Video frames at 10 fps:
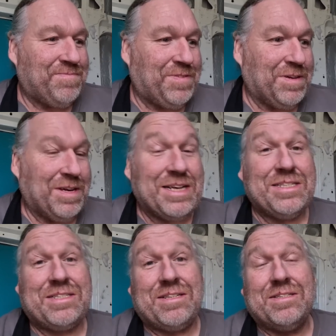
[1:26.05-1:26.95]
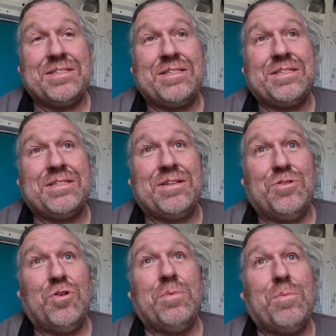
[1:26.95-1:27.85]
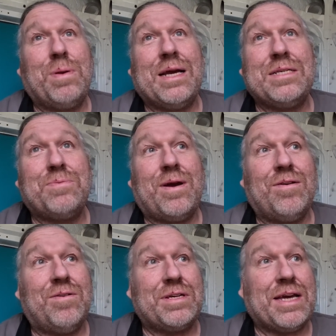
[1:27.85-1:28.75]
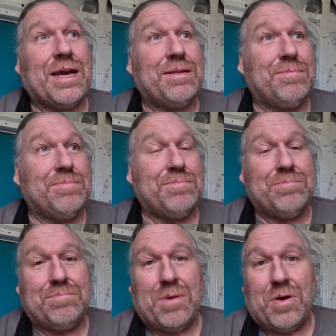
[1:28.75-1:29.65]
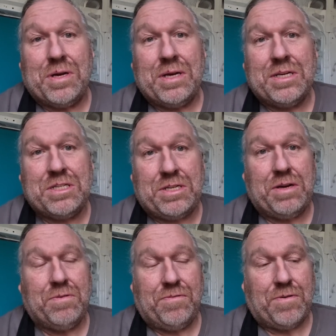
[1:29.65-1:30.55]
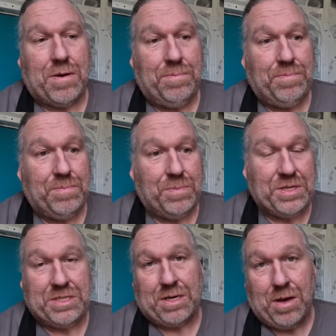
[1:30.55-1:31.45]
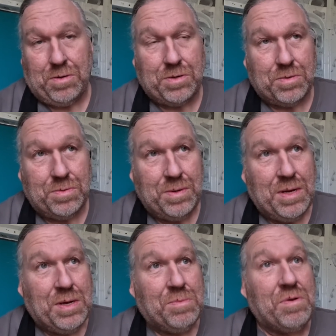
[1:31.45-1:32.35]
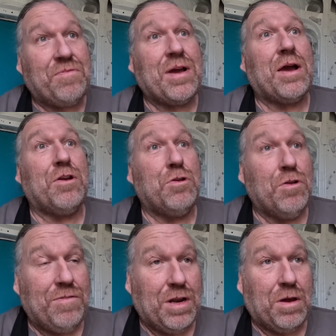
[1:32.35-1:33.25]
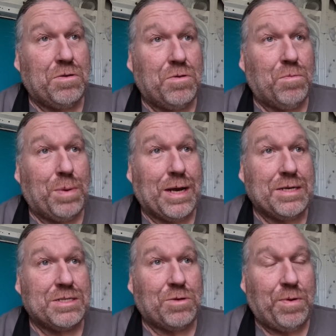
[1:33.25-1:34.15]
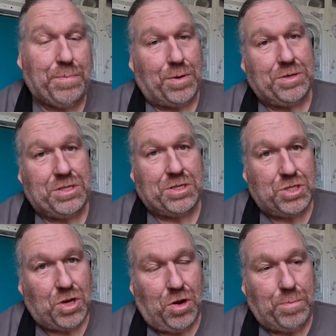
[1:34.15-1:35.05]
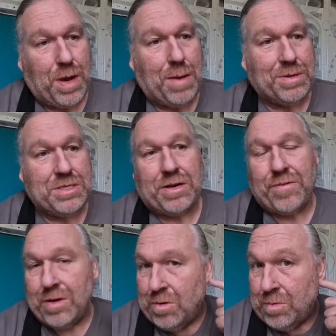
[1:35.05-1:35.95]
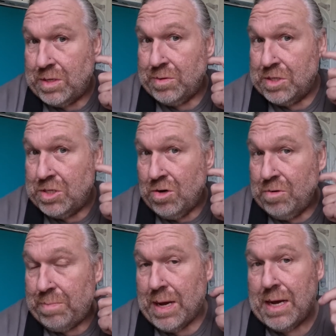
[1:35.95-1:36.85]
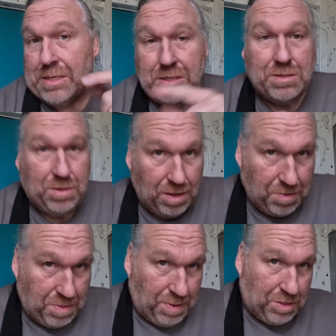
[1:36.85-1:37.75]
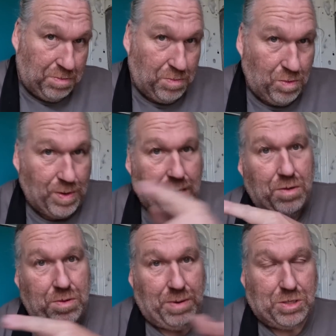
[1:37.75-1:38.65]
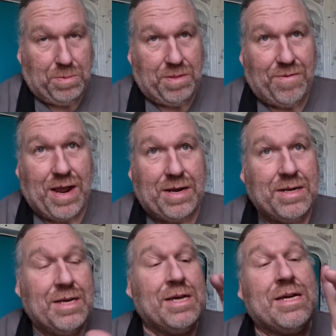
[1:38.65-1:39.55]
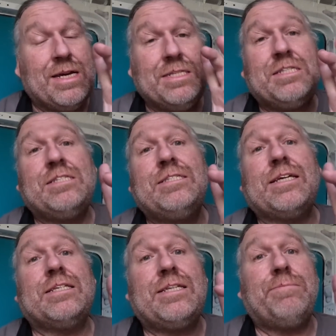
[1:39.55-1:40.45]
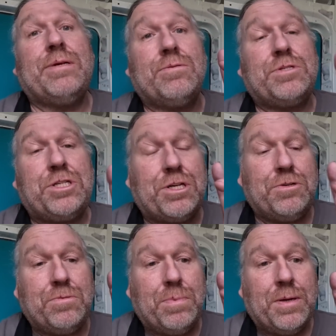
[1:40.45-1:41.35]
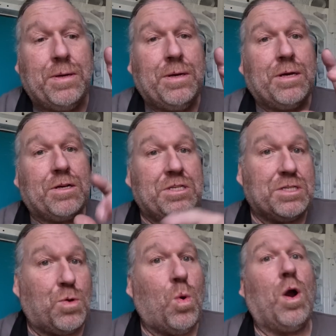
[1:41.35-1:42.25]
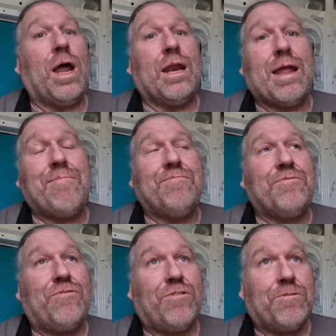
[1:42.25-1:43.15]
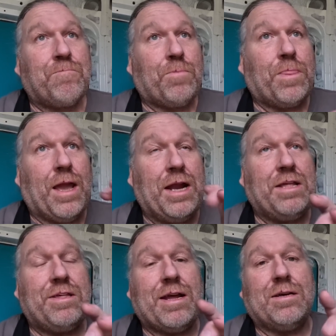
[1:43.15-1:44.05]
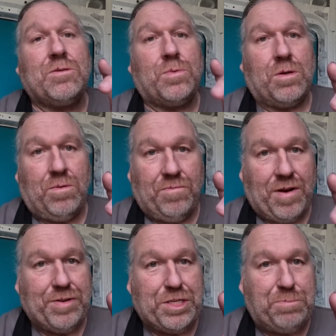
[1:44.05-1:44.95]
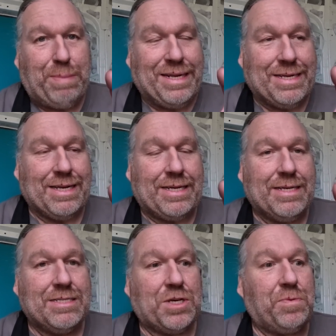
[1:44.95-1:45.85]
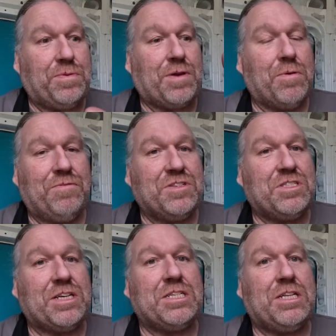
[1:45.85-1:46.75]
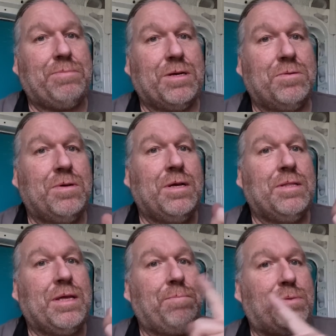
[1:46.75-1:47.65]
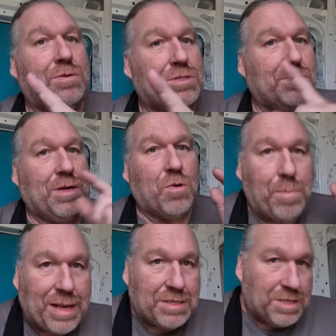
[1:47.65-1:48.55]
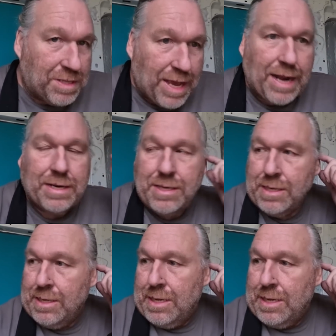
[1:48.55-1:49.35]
For instance, the normal place where I get my steel from, which is local, we found another local place. So we priced the sidebar material up. We're doing sidebars along the bottom, all the way along the bottom of the van, in 60mm tube, because it's quite a length. Anything else would have looked very spindly, so we're going for 60mm, then putting some little bends at the end.